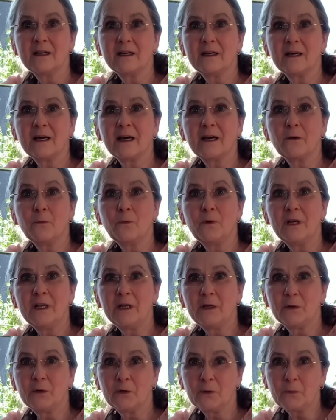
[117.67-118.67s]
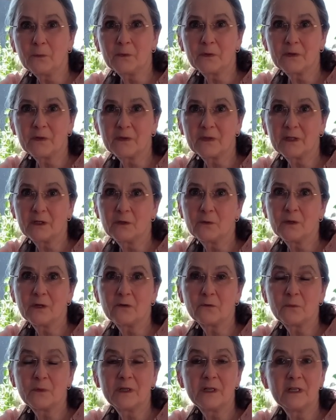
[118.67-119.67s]
I really hope that you
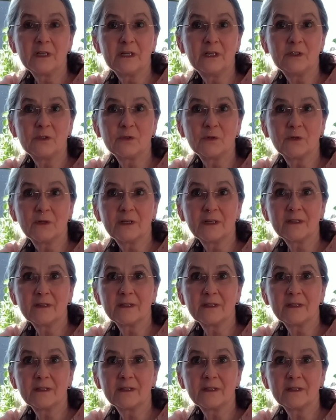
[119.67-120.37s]
have been enjoying